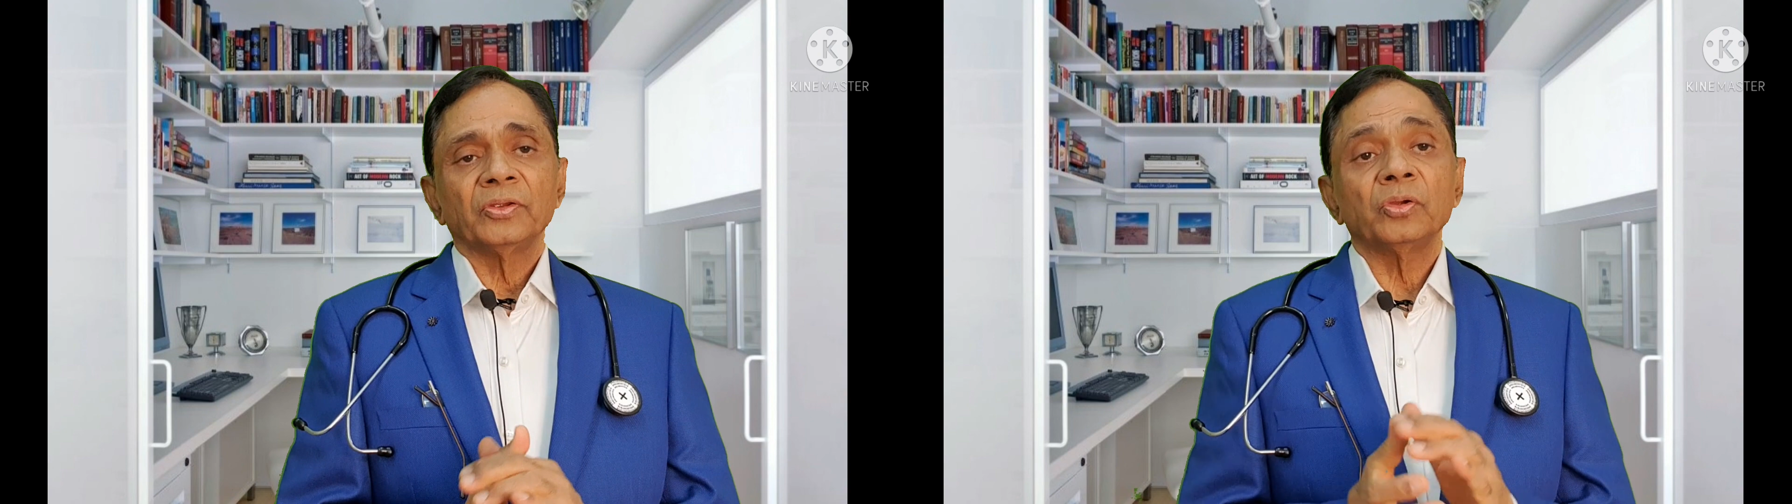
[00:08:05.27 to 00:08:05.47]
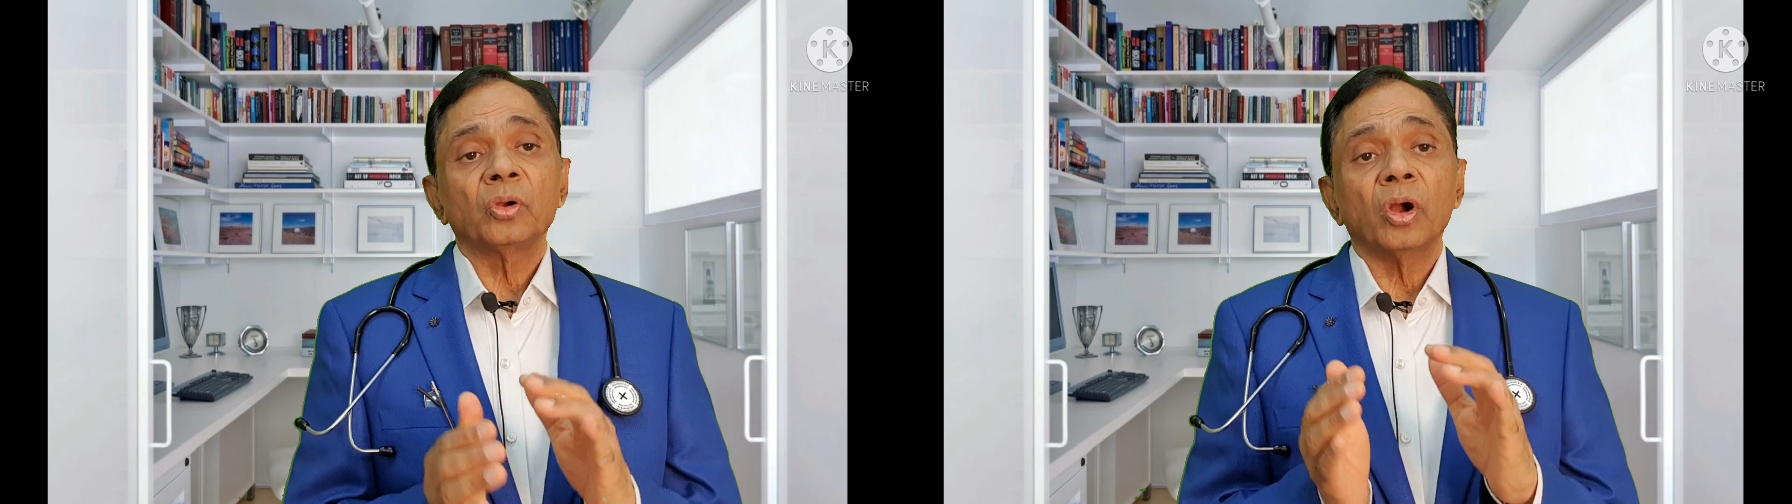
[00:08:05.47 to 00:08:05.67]

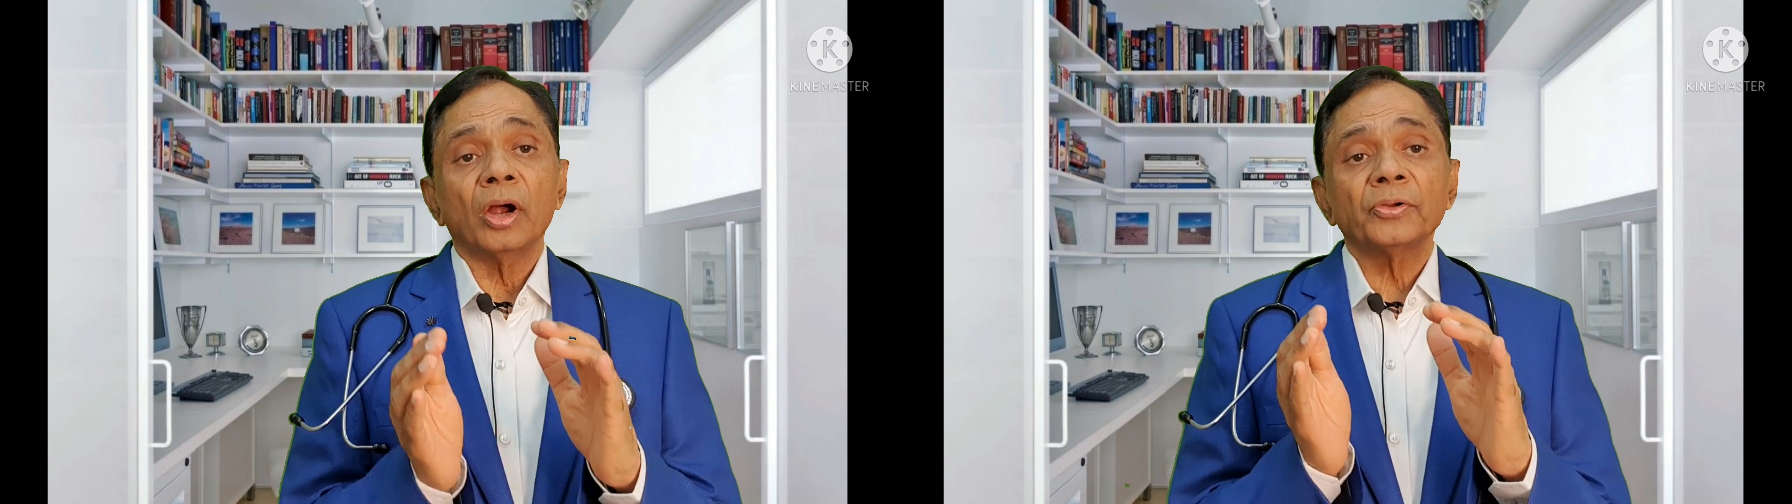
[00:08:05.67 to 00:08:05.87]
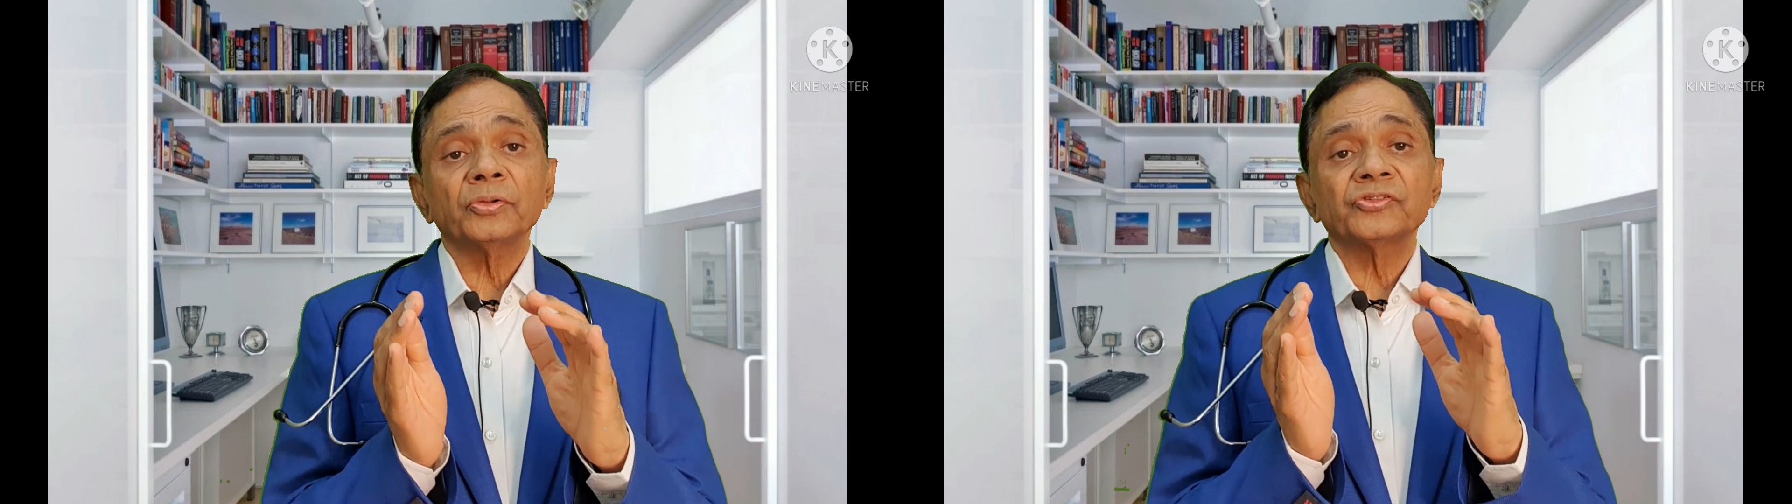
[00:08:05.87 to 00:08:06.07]
you
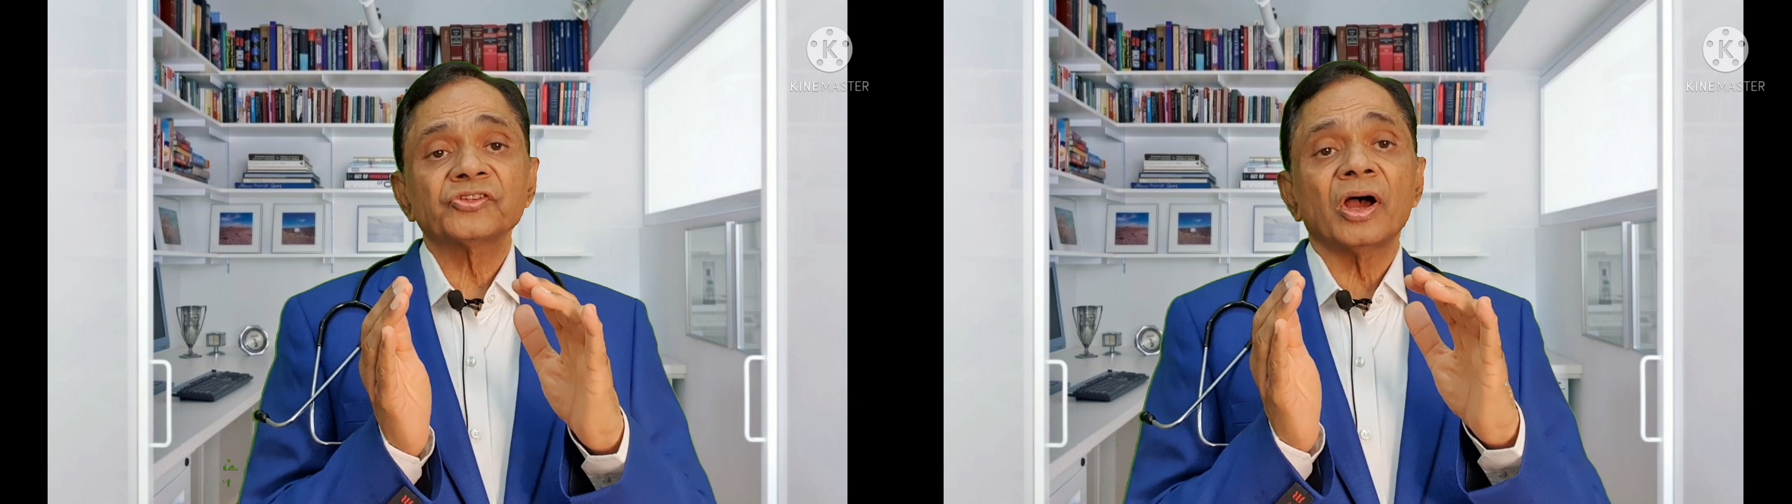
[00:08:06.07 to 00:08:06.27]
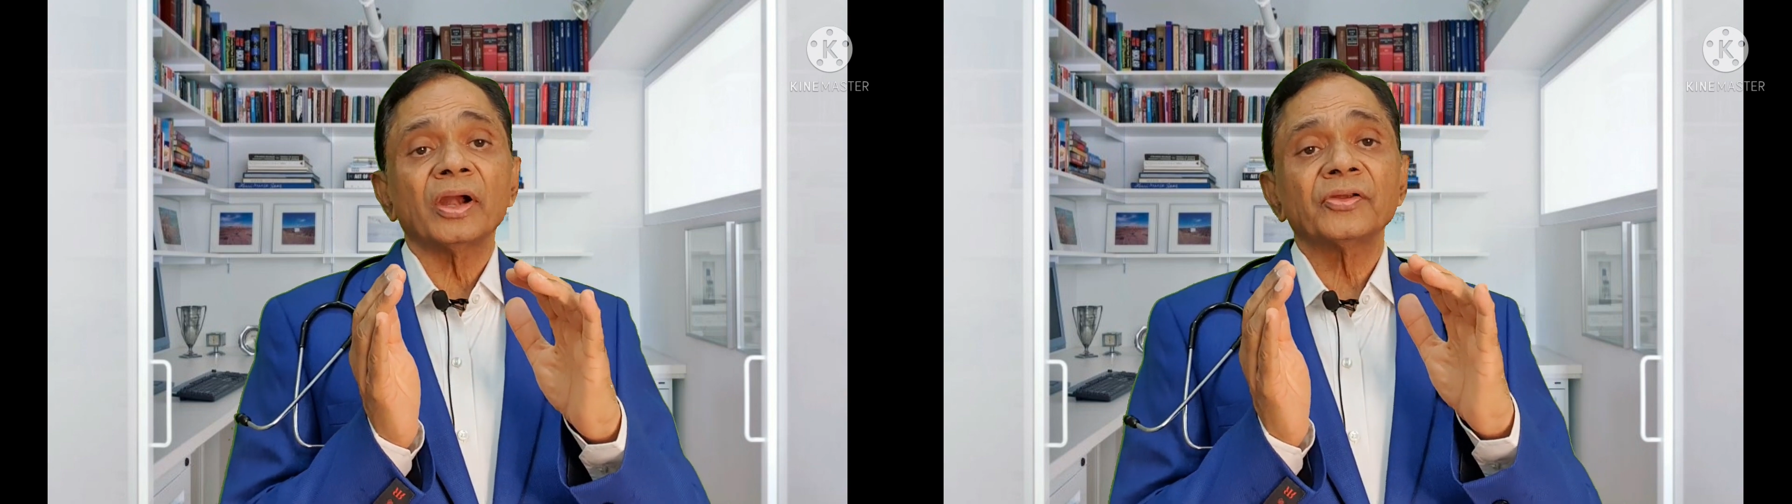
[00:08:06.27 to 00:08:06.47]
got to
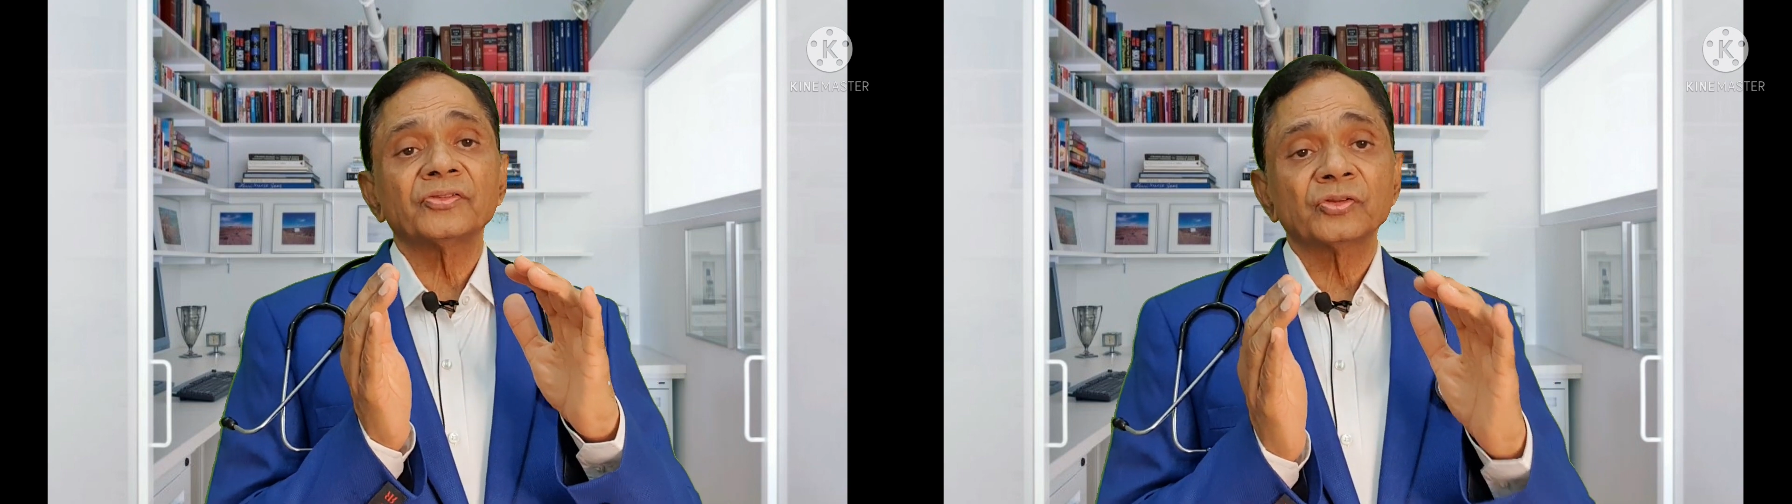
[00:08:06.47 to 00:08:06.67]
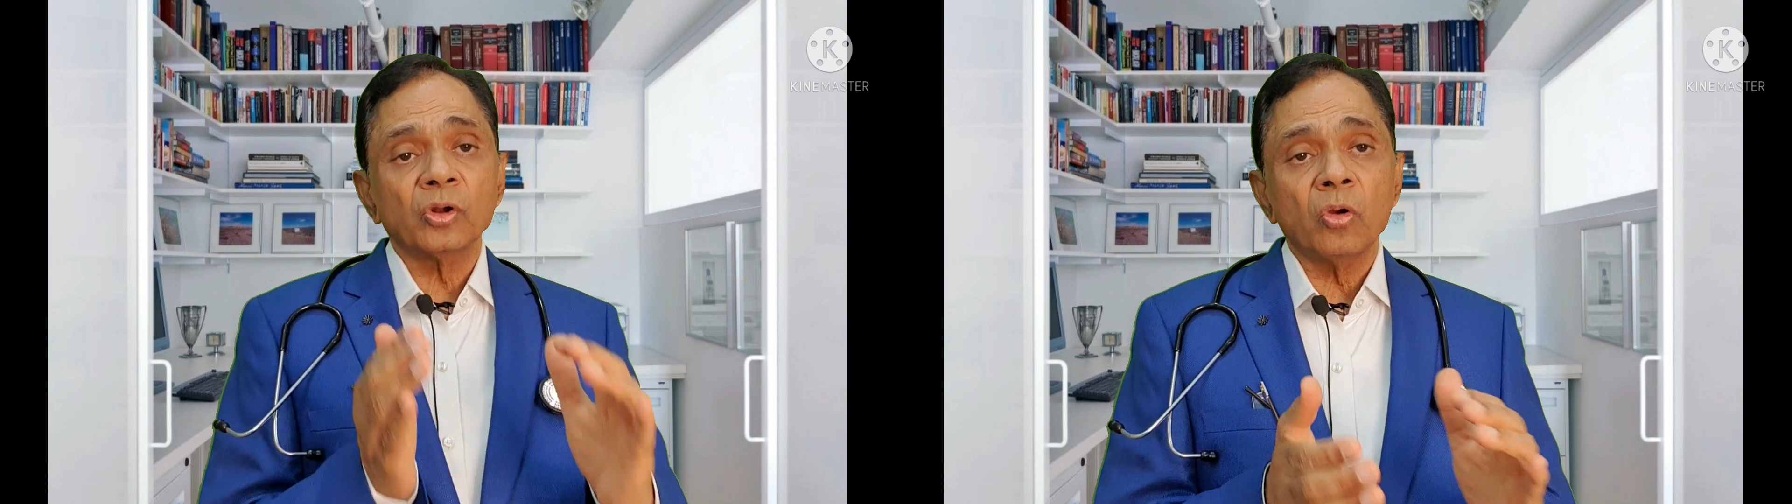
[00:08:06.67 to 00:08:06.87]
start
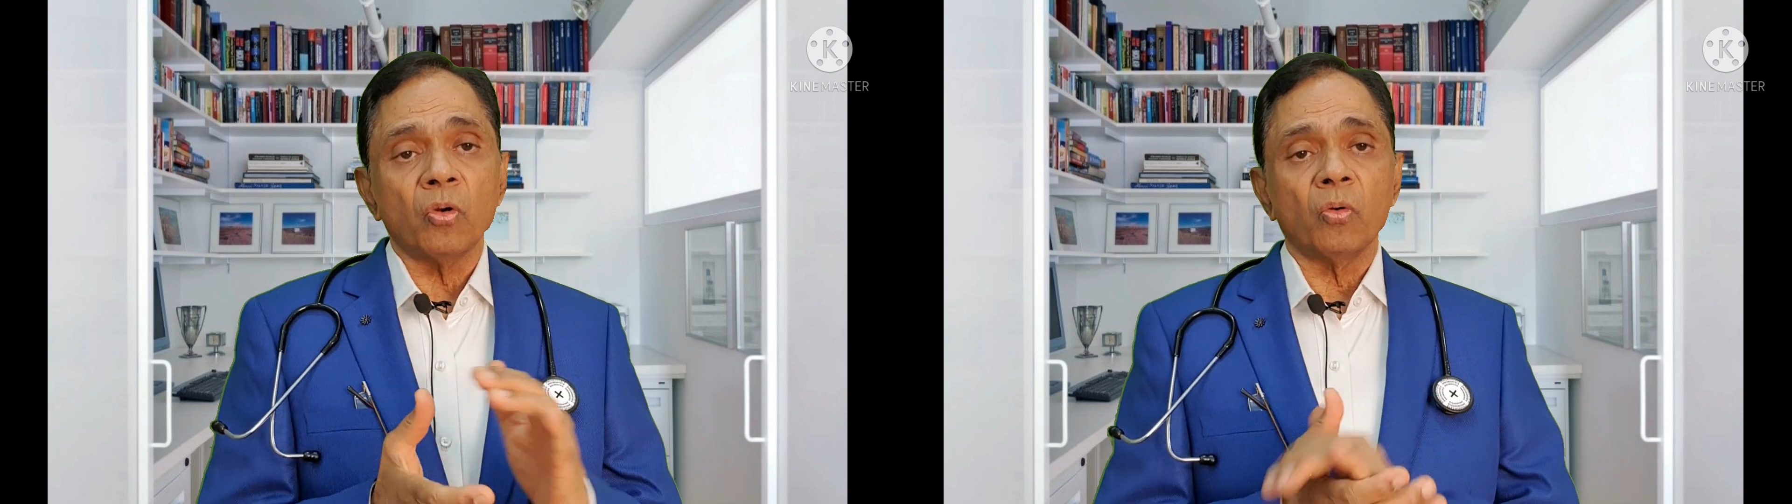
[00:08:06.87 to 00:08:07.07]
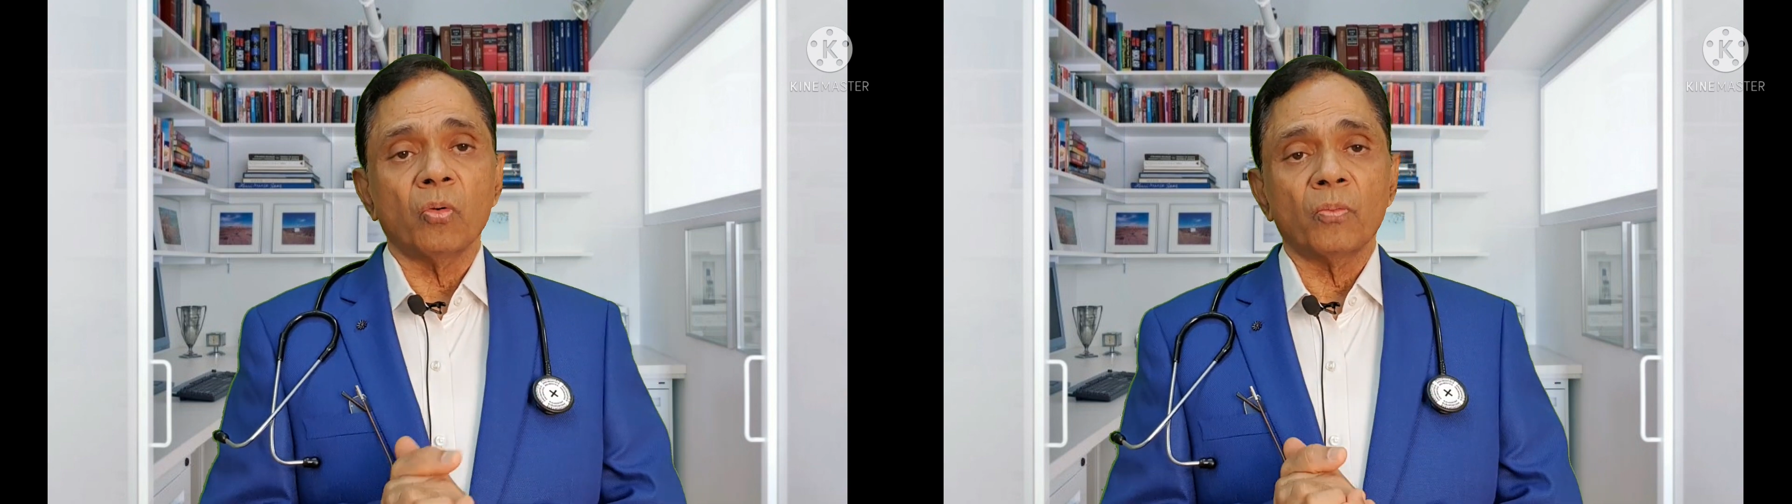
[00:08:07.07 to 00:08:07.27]

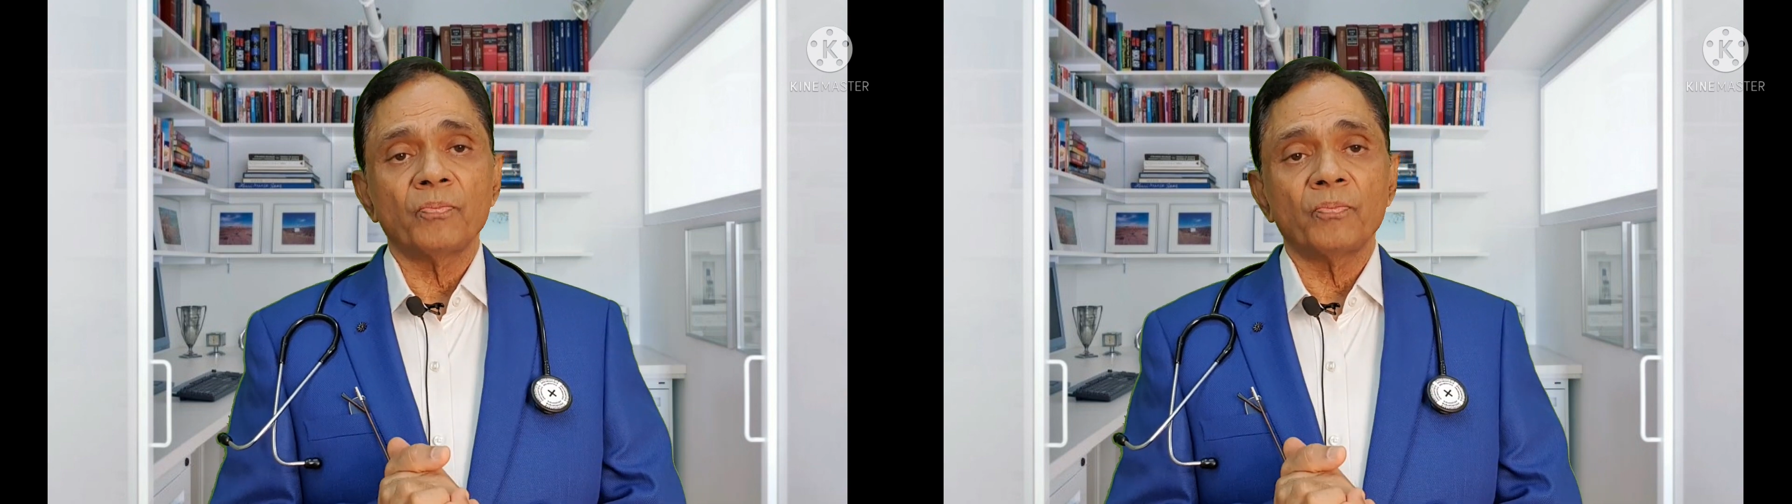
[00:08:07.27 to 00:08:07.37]
slow.